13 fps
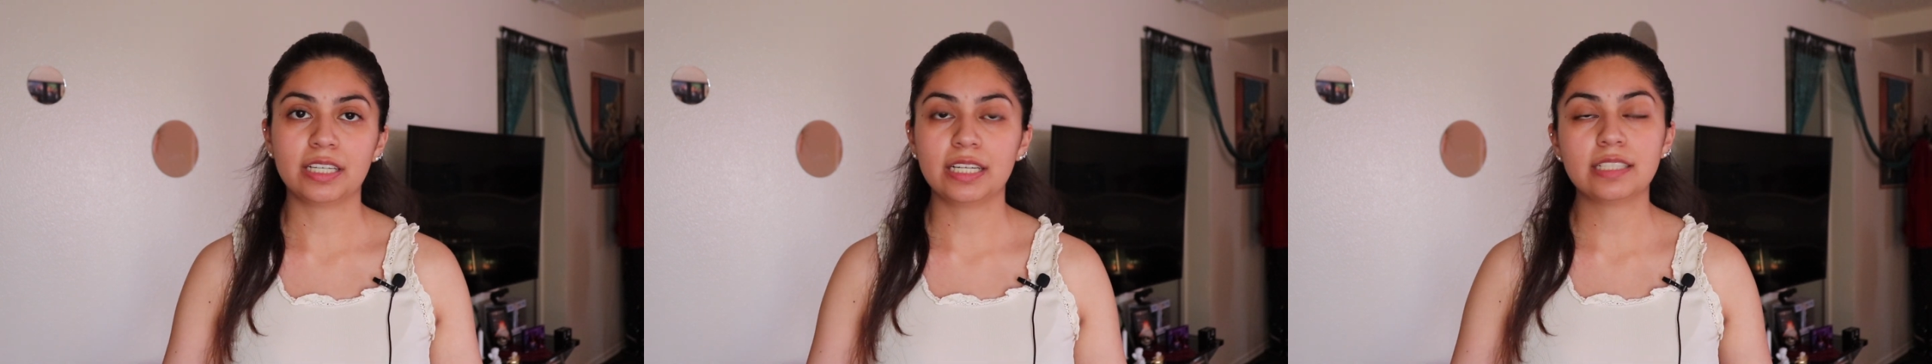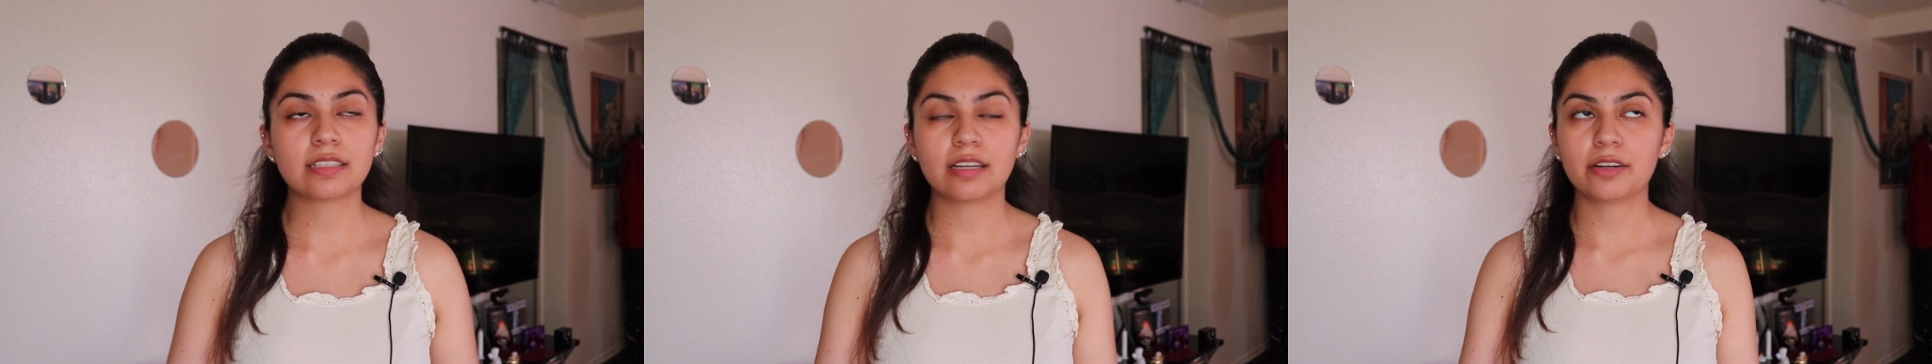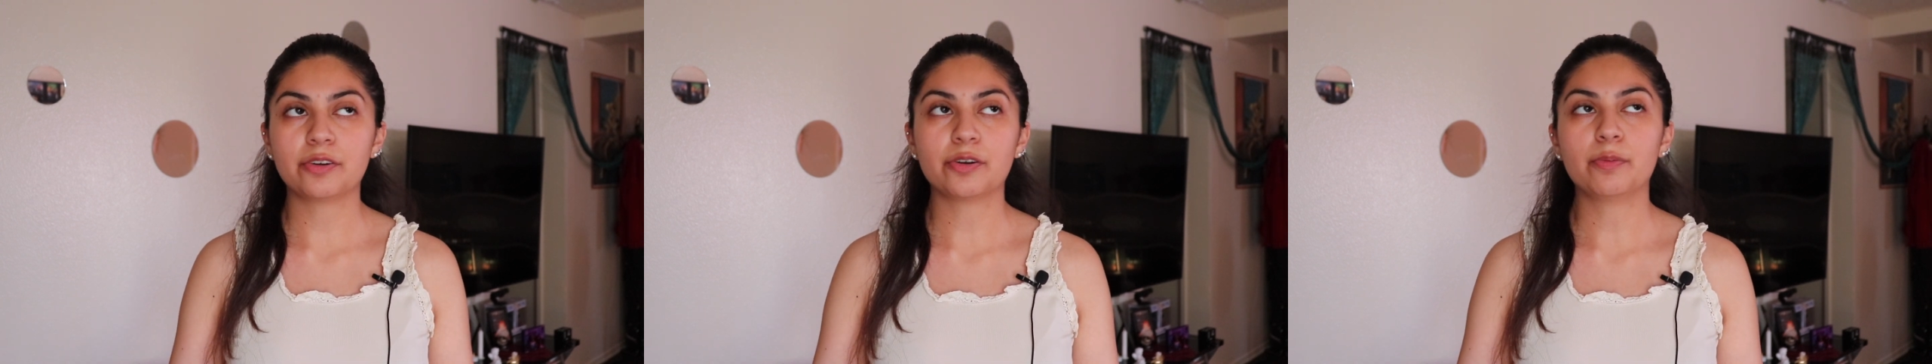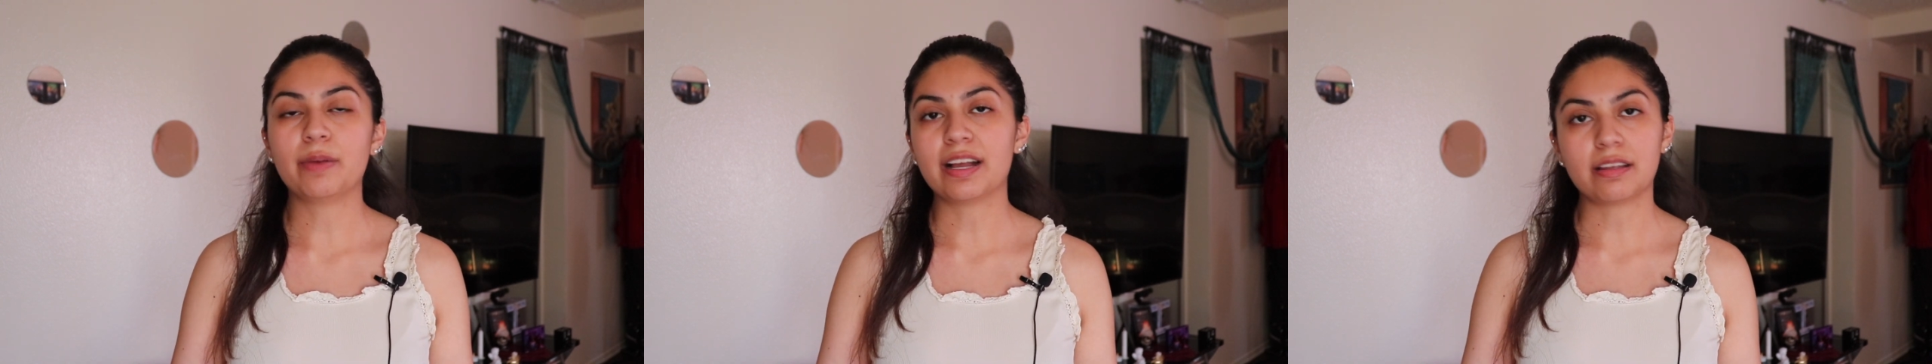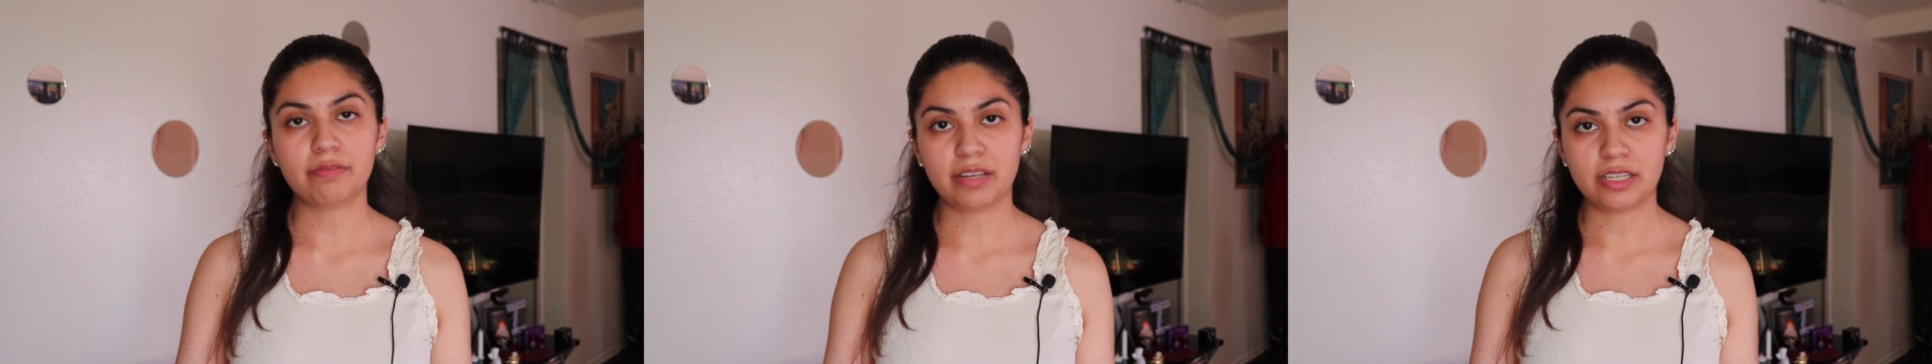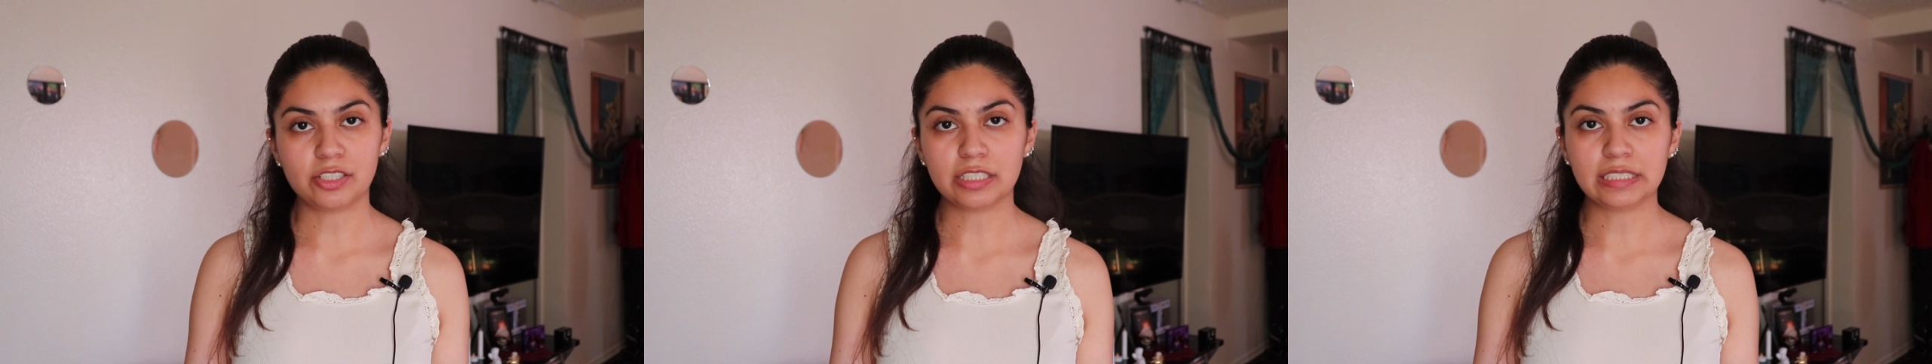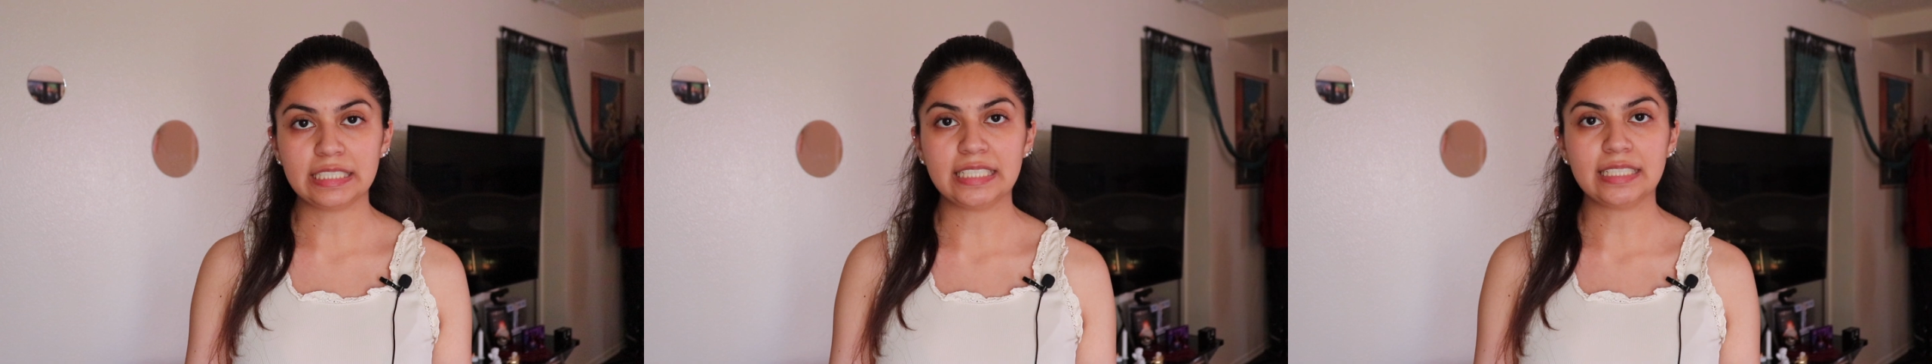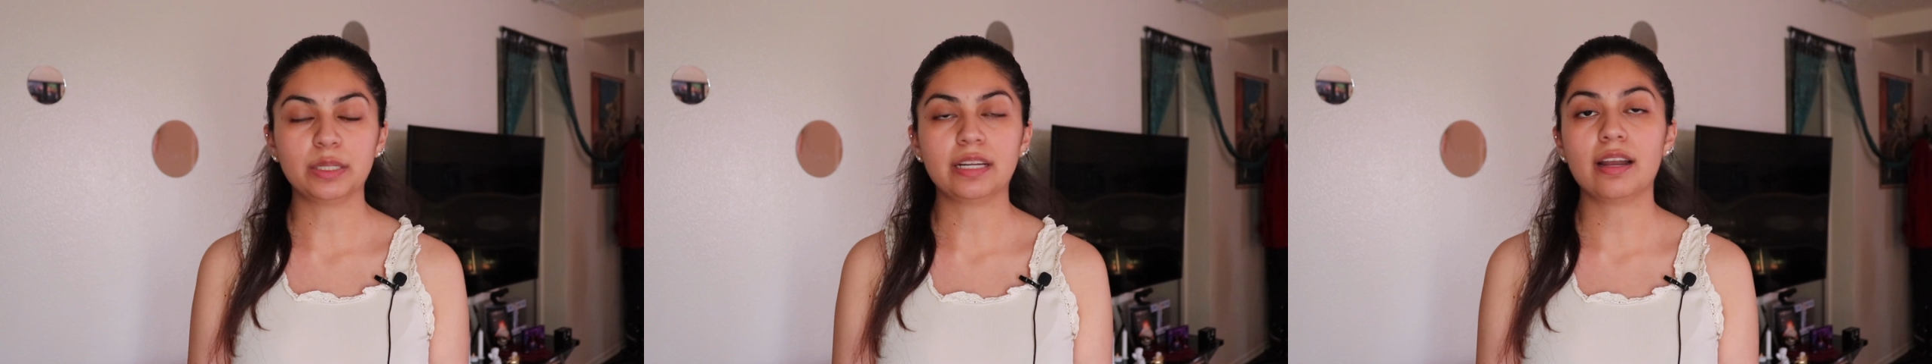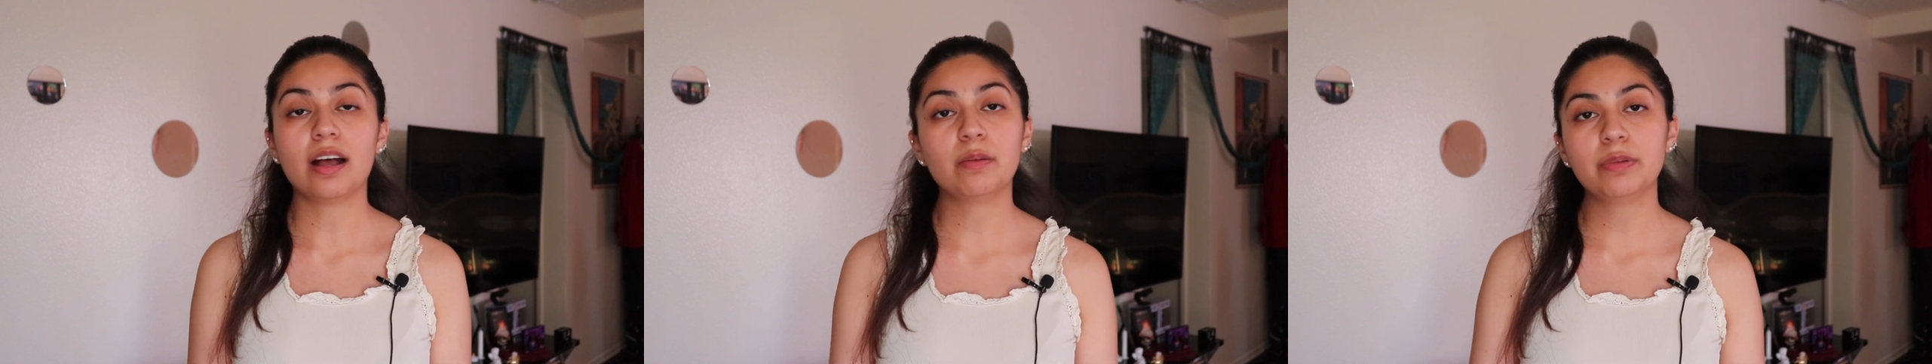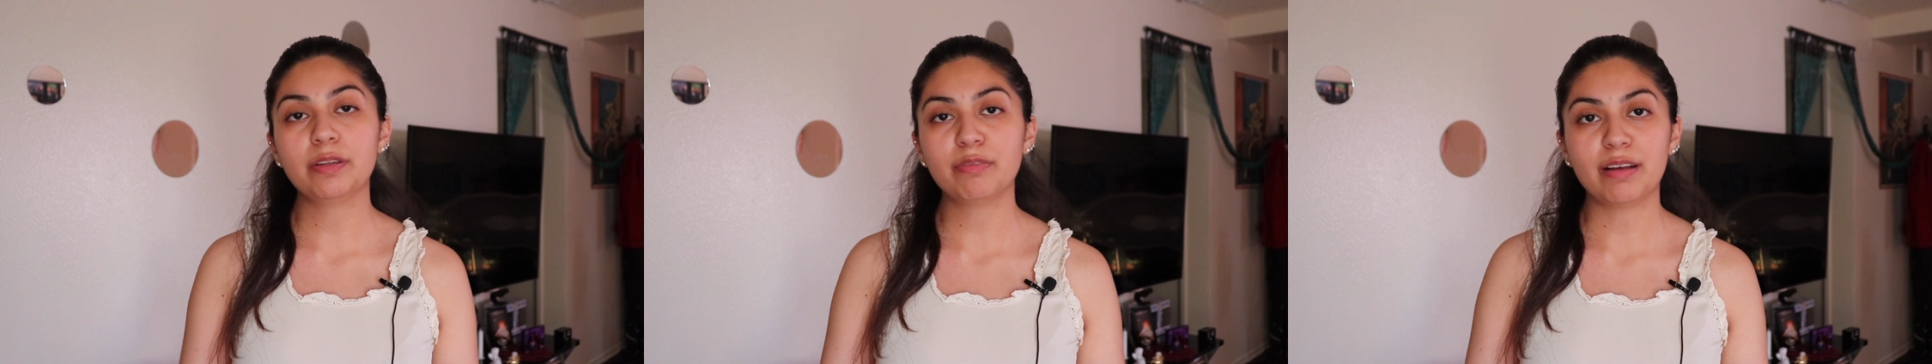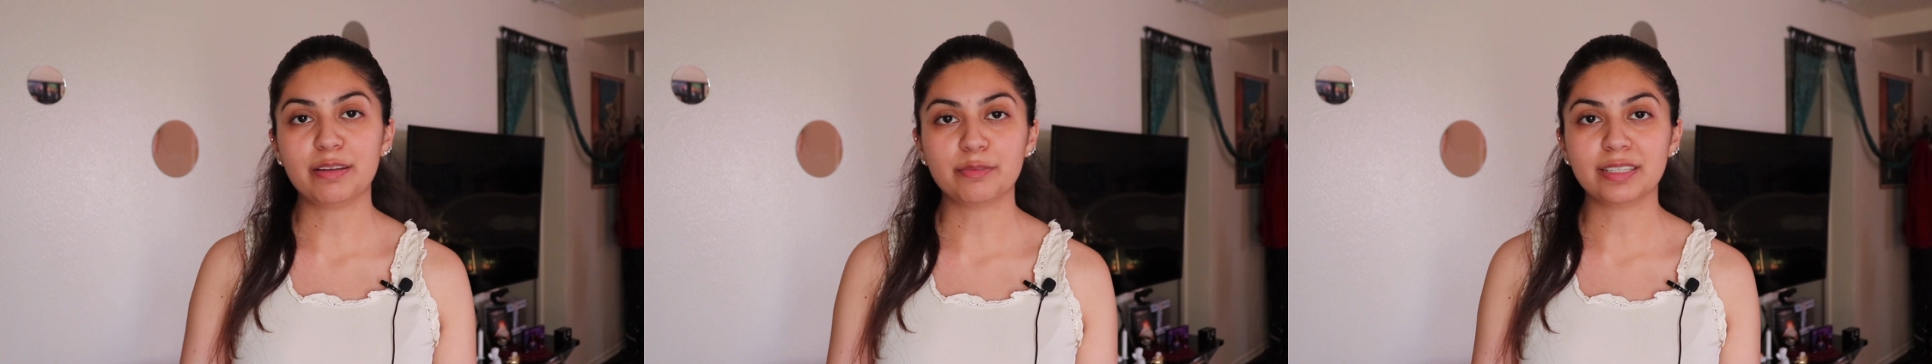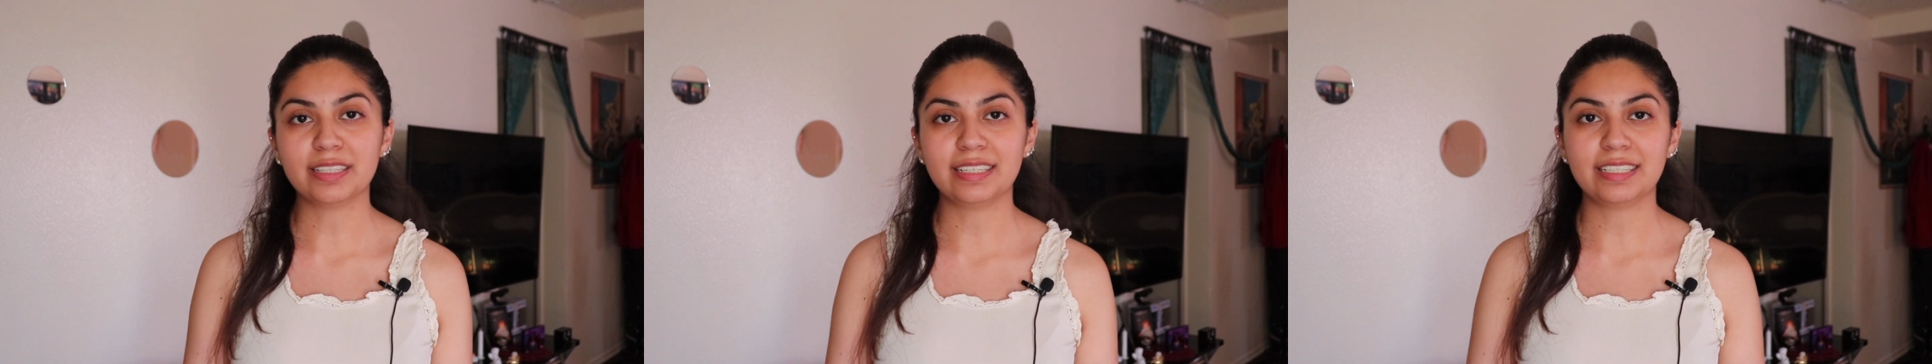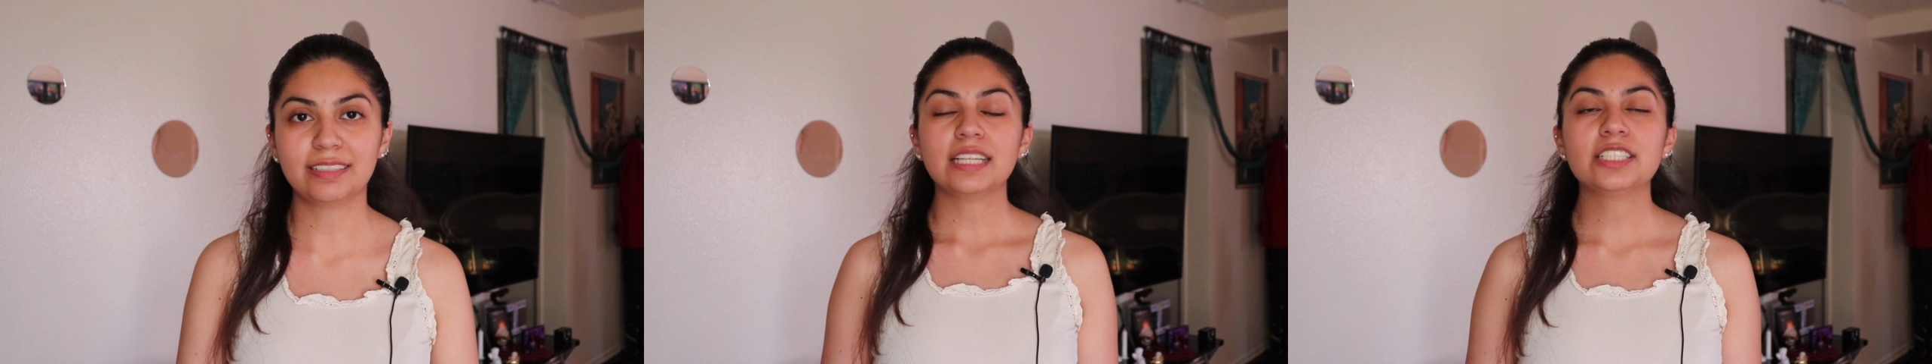it's gonna grow back eventually, but I'll be fine with it.